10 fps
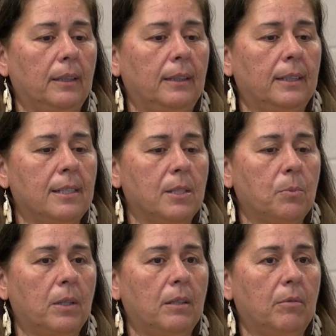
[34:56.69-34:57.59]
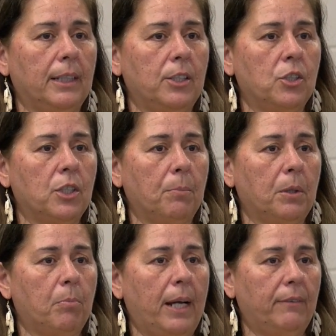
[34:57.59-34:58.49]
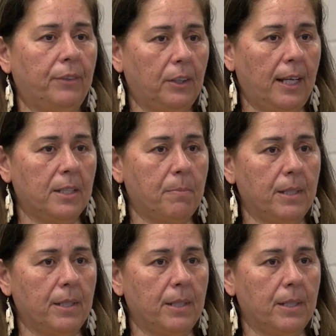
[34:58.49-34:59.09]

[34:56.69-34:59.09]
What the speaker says: and this is where the relationship with Brantford has